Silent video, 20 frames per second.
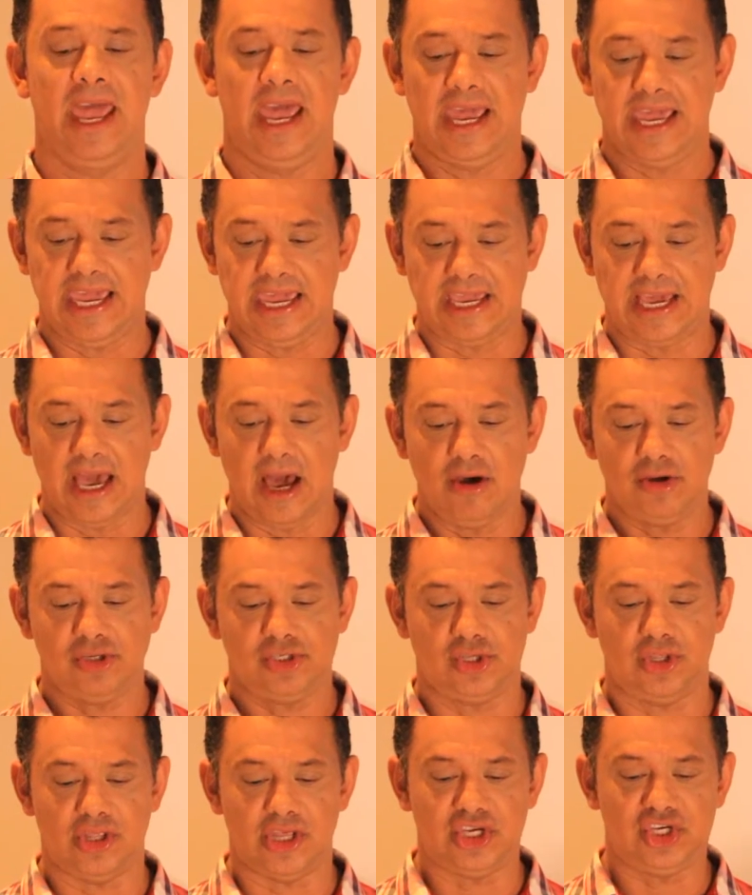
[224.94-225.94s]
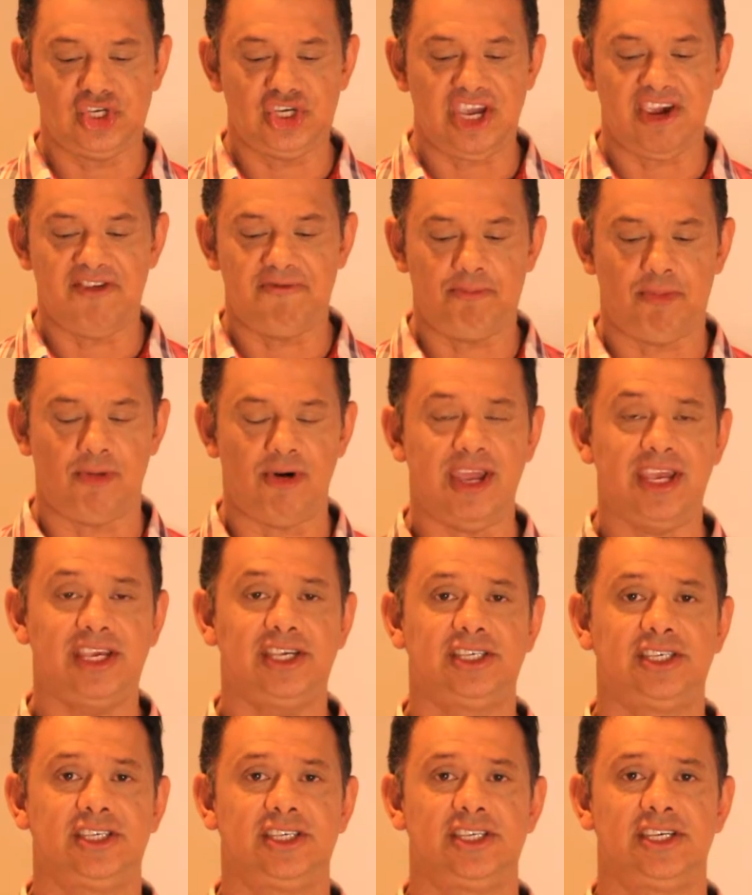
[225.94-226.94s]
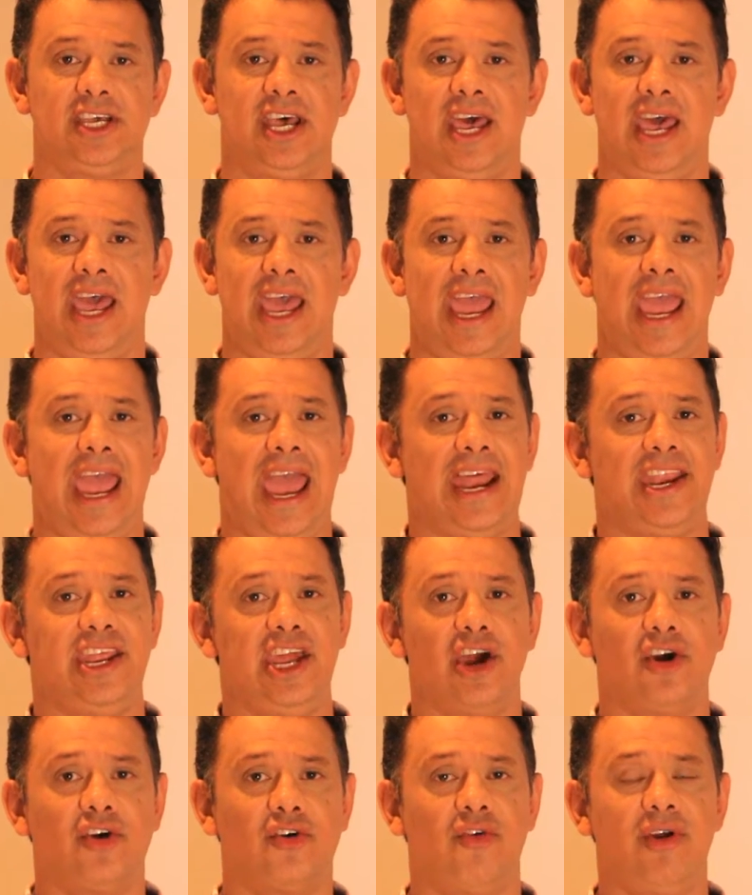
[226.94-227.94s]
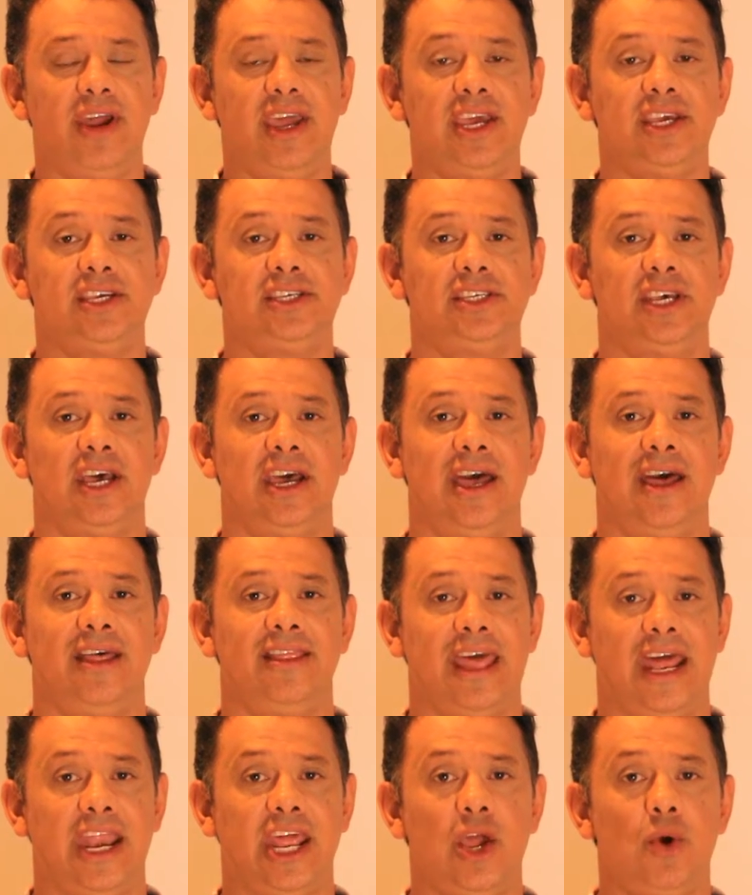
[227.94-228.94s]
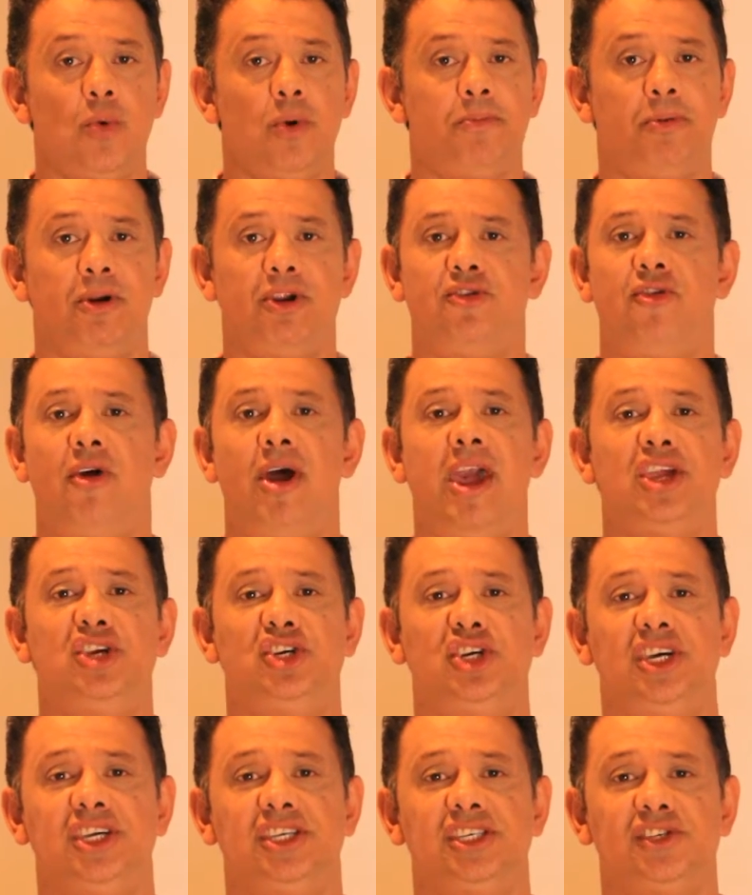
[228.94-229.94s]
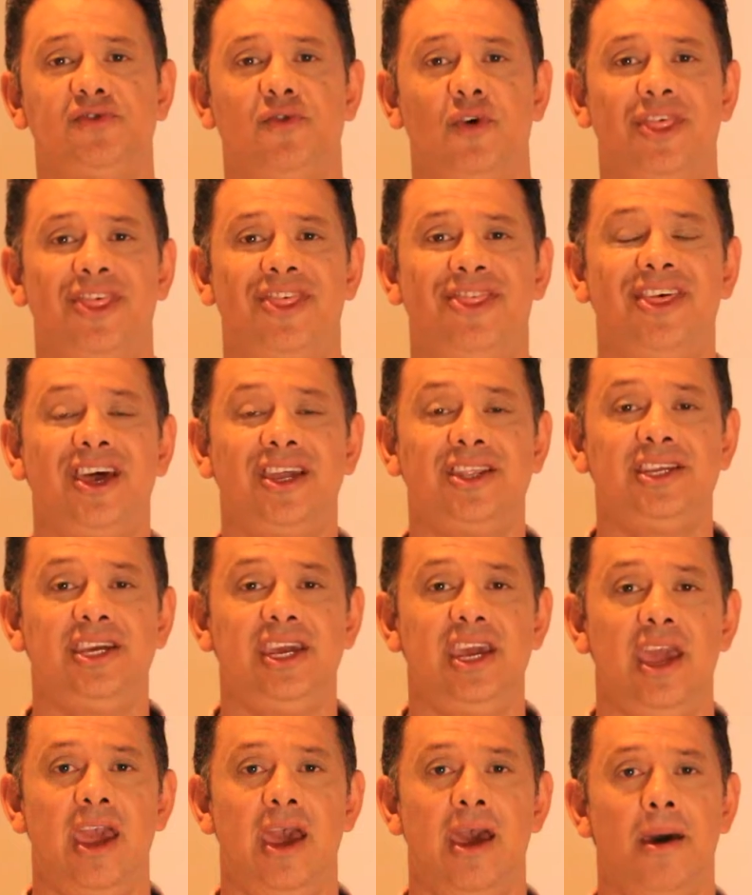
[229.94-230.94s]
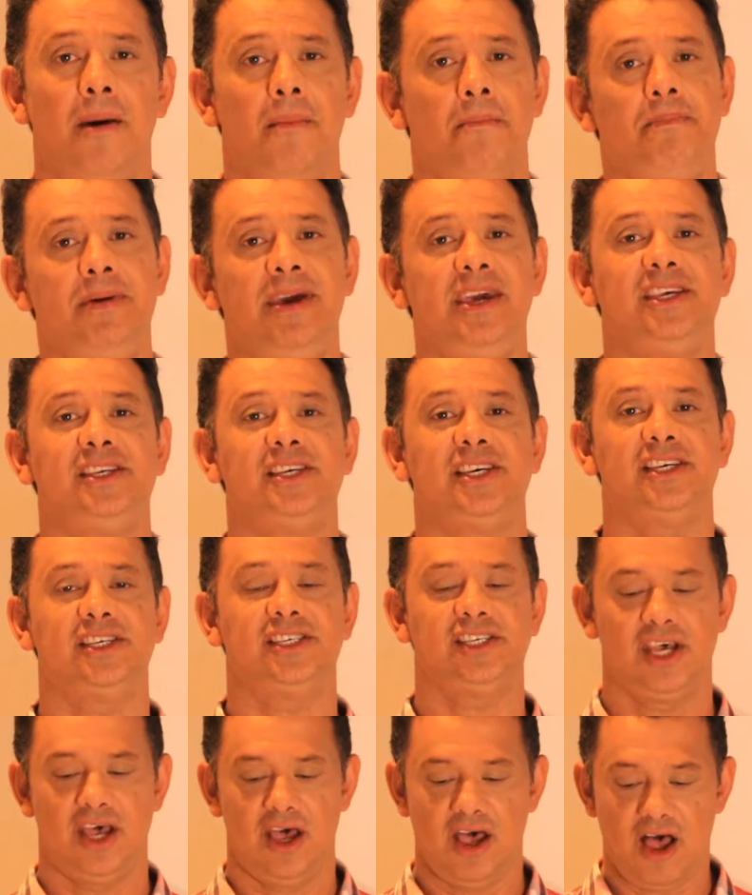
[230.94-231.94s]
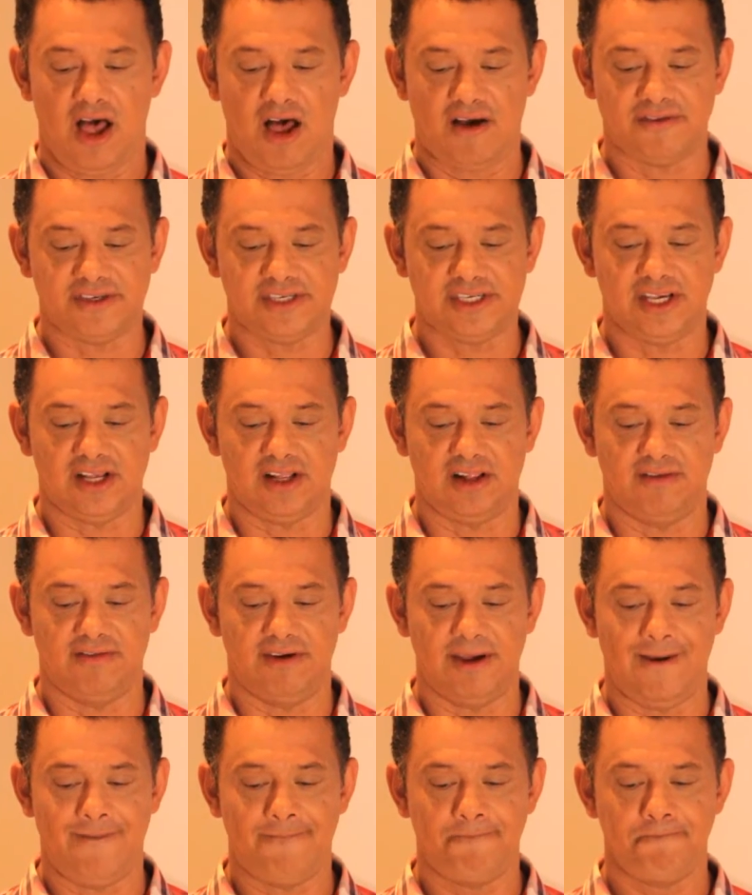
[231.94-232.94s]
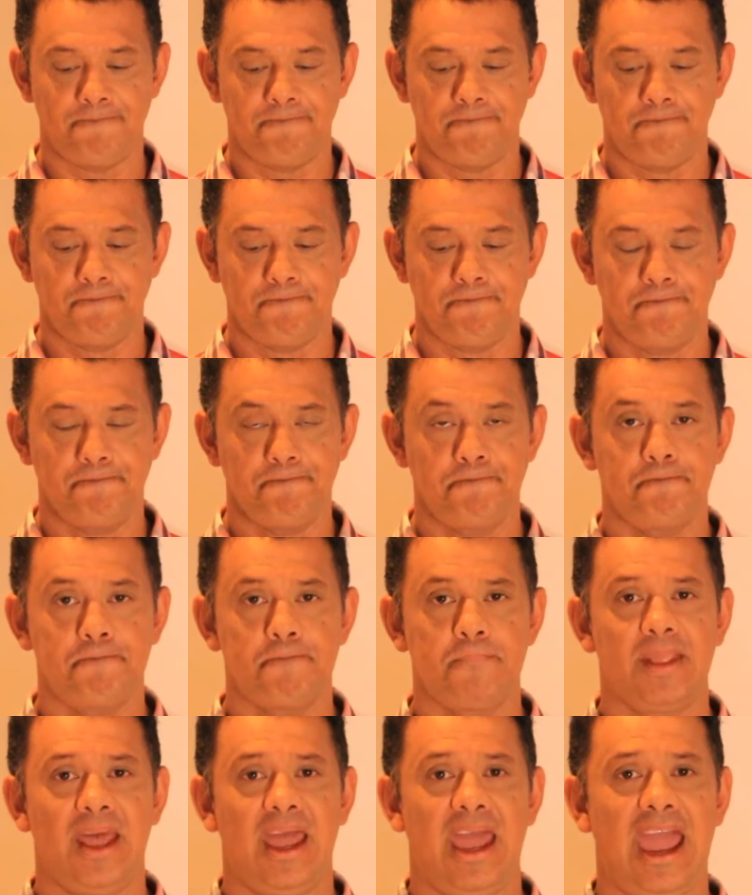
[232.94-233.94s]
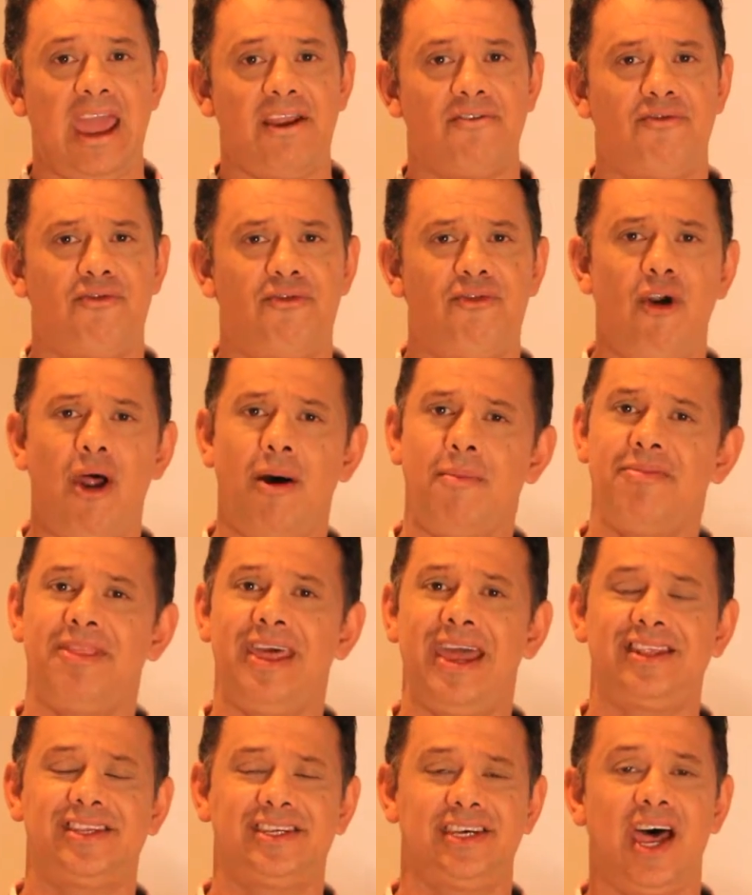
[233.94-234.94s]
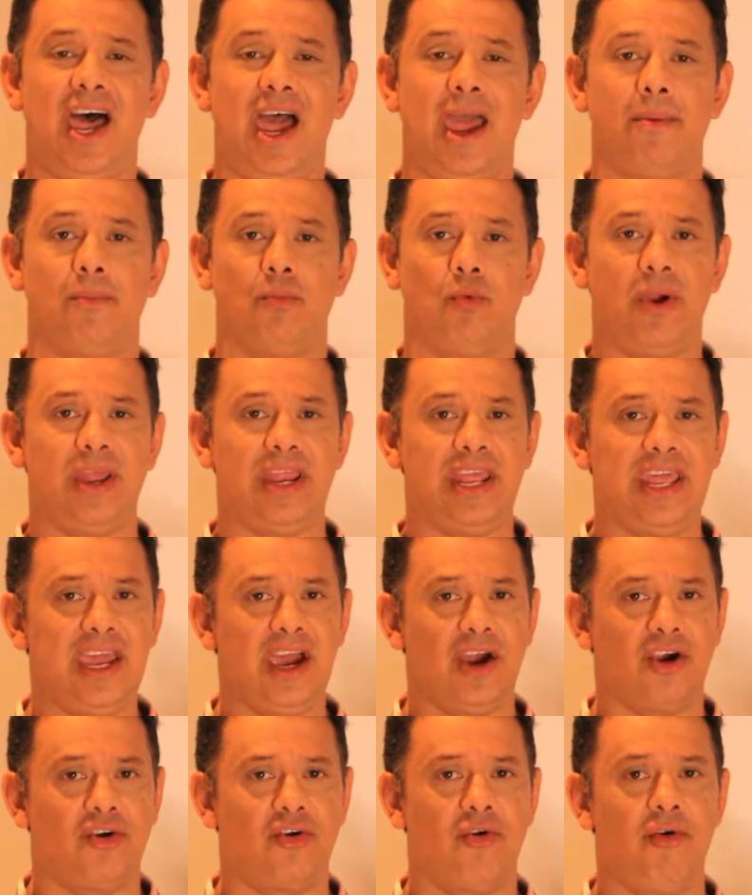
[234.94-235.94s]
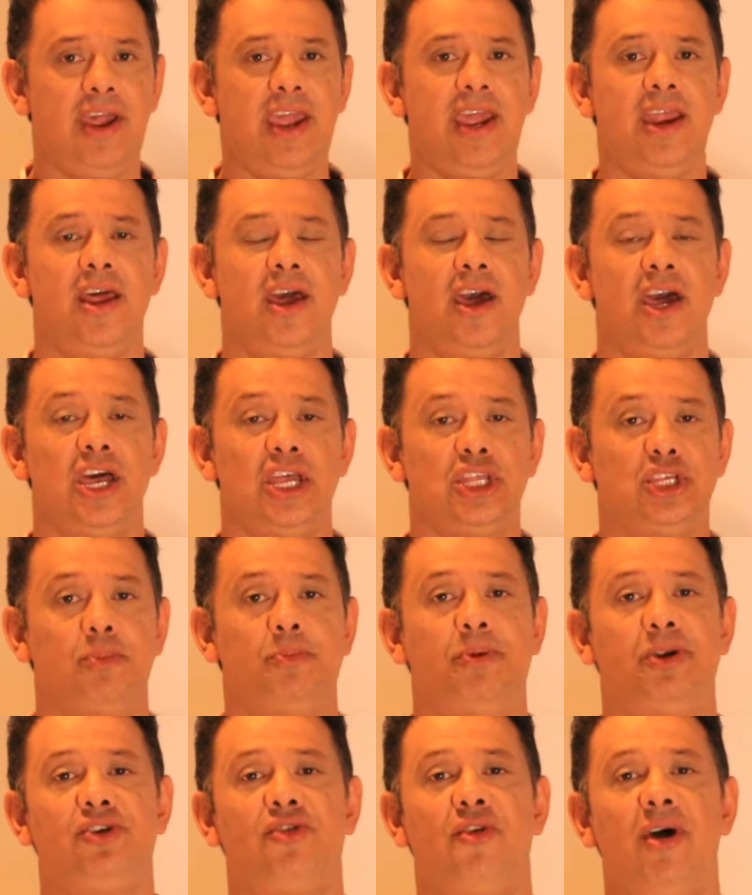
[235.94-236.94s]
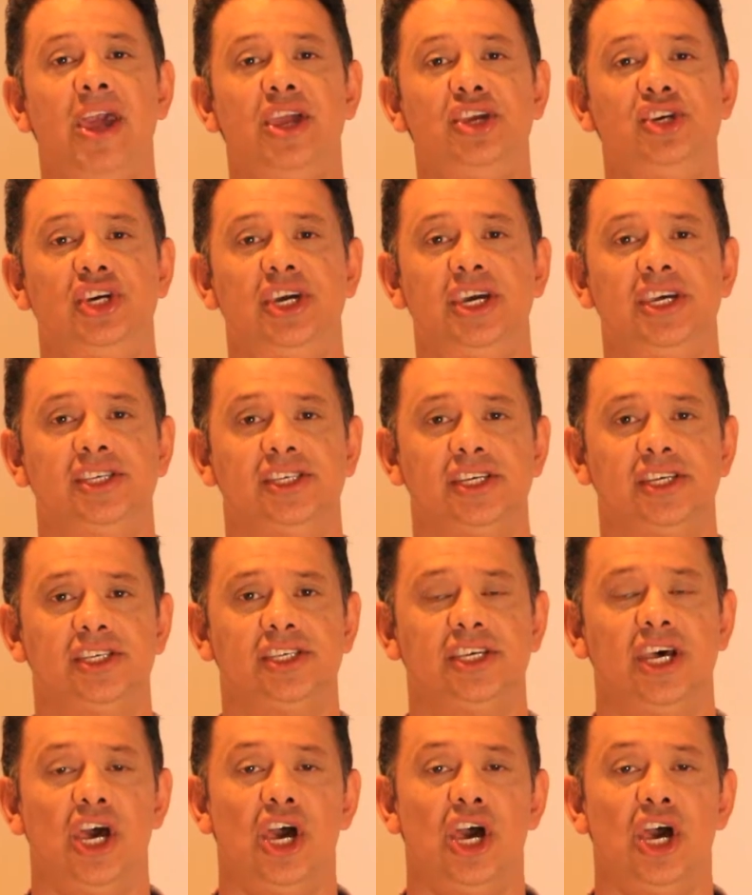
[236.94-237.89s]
He goes to the chief priests and he agrees that he would betray Jesus for 30 pieces of silver. And from that time, when he agreed to betray Jesus,